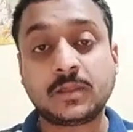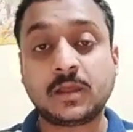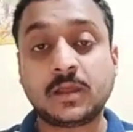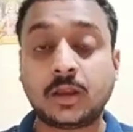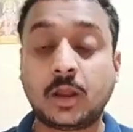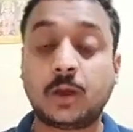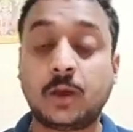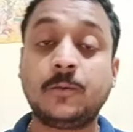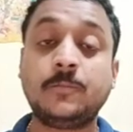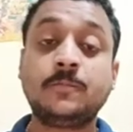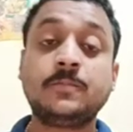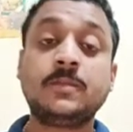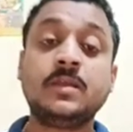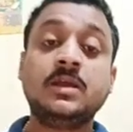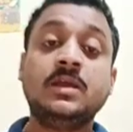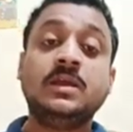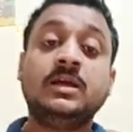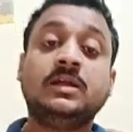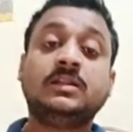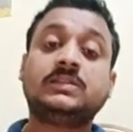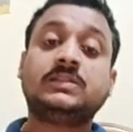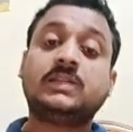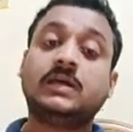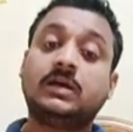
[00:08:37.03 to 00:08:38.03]
Now,
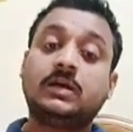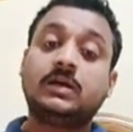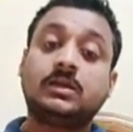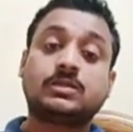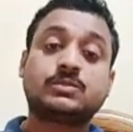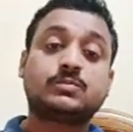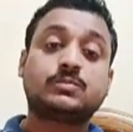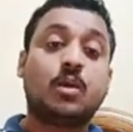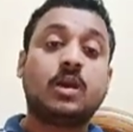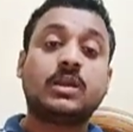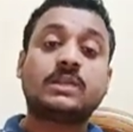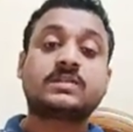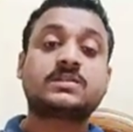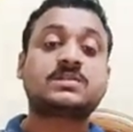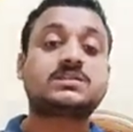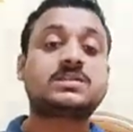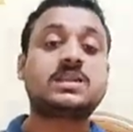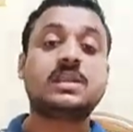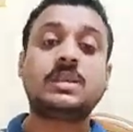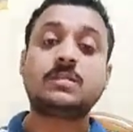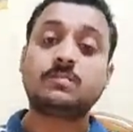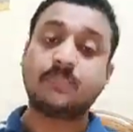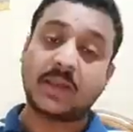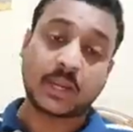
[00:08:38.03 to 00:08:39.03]
the smallest
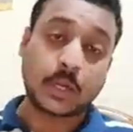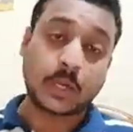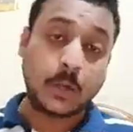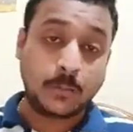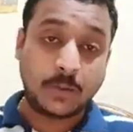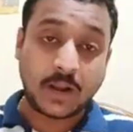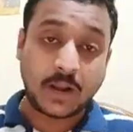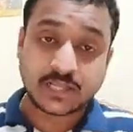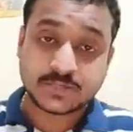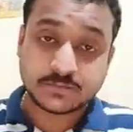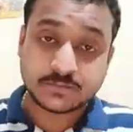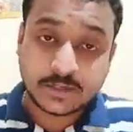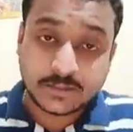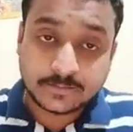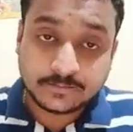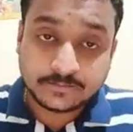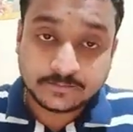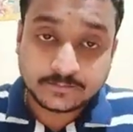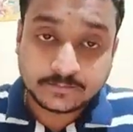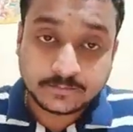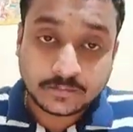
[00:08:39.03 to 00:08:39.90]
cell, mycoplasma,